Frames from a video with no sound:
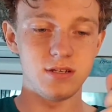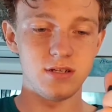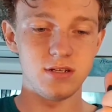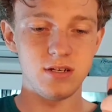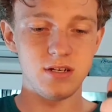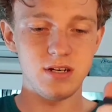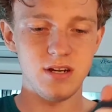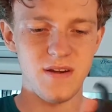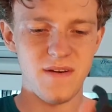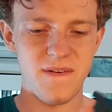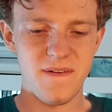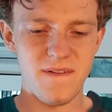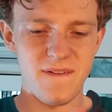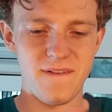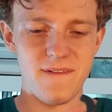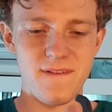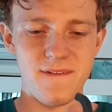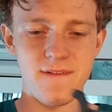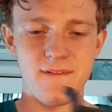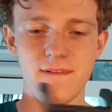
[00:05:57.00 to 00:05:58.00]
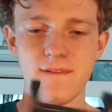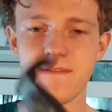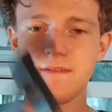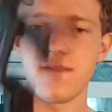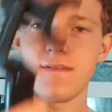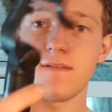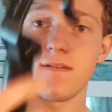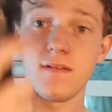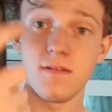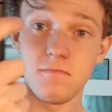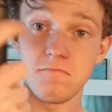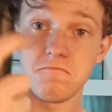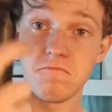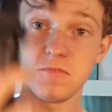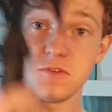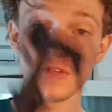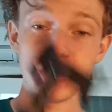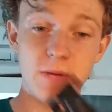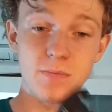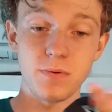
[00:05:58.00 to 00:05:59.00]
Alright.
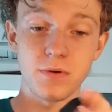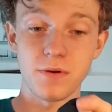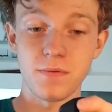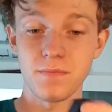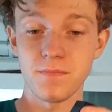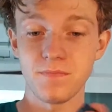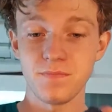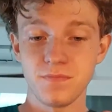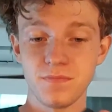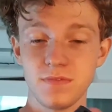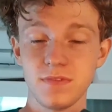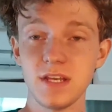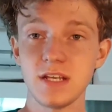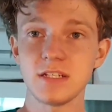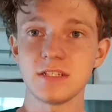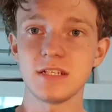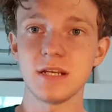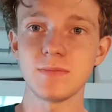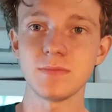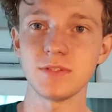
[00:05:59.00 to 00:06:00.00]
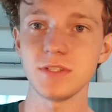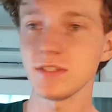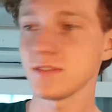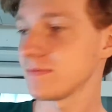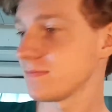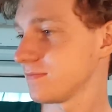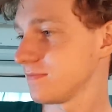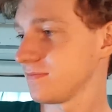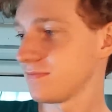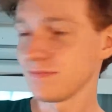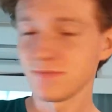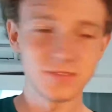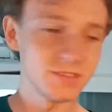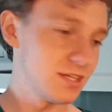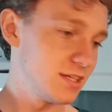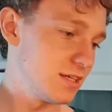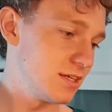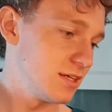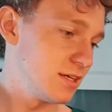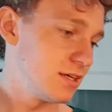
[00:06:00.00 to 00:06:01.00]
Tripod. Thanks, Samsung.
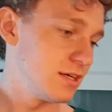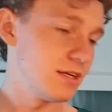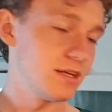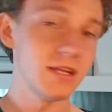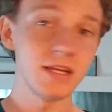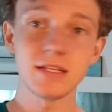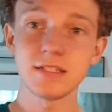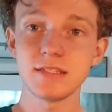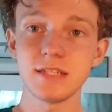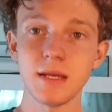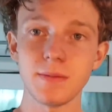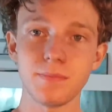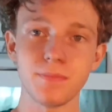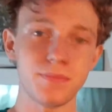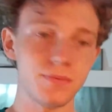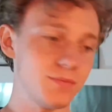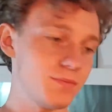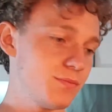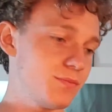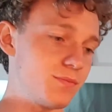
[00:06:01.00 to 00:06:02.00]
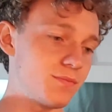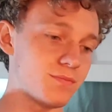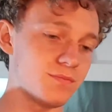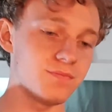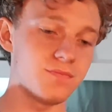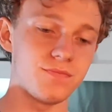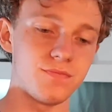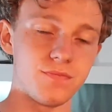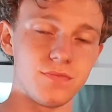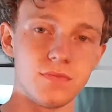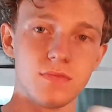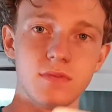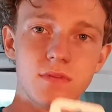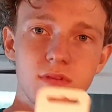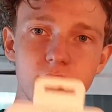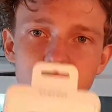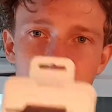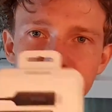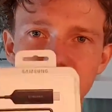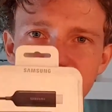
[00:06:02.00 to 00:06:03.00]
Next up,
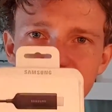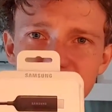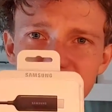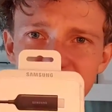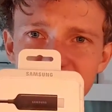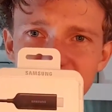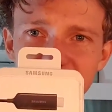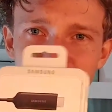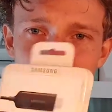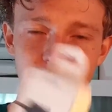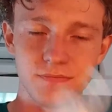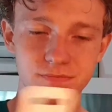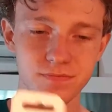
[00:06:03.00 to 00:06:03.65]
this thing.